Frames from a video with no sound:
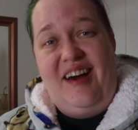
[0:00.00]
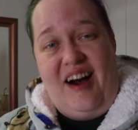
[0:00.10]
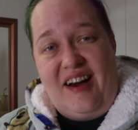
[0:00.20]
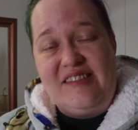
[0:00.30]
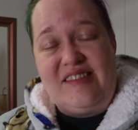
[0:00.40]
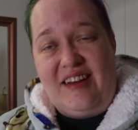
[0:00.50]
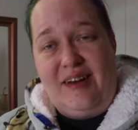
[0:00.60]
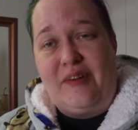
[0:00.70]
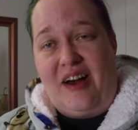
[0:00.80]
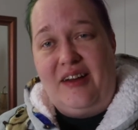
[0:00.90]
honestly,
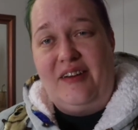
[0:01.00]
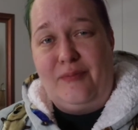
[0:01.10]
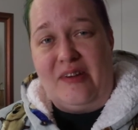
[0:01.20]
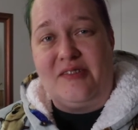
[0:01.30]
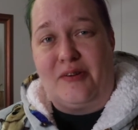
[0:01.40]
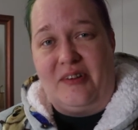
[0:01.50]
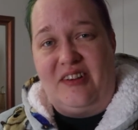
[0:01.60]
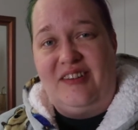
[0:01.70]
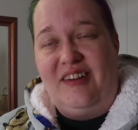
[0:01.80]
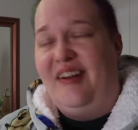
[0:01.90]
I'm kind of
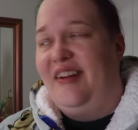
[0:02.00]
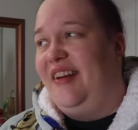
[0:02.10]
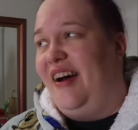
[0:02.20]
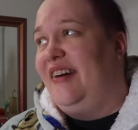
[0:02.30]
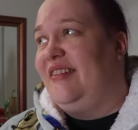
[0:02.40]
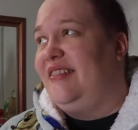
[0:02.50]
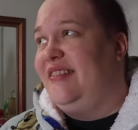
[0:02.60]
miserable. Not